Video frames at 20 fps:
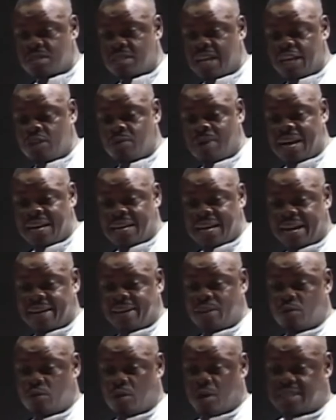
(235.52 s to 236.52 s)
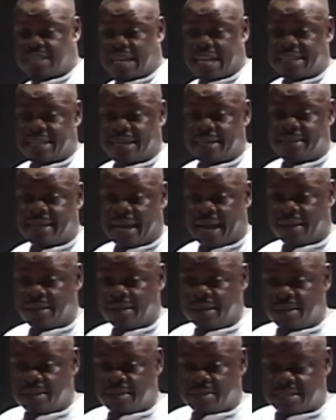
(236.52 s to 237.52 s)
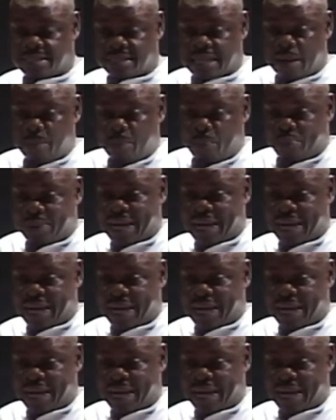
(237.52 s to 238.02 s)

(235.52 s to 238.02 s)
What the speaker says: is that you are carrying God's agenda, some